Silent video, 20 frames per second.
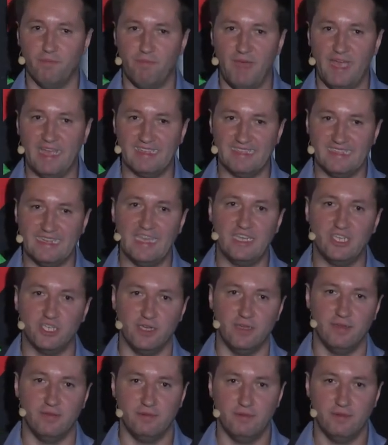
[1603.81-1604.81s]
by its
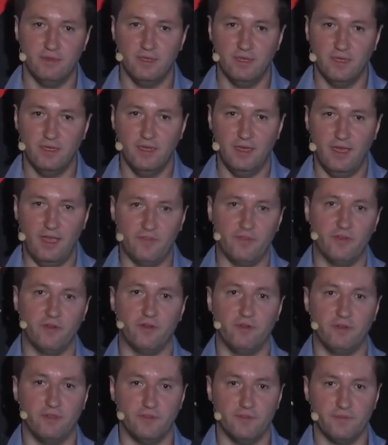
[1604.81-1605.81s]
nature,
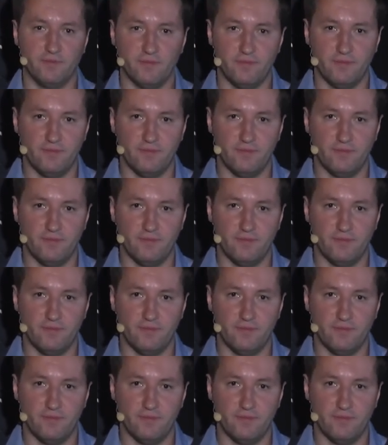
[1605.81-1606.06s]
asynchronous.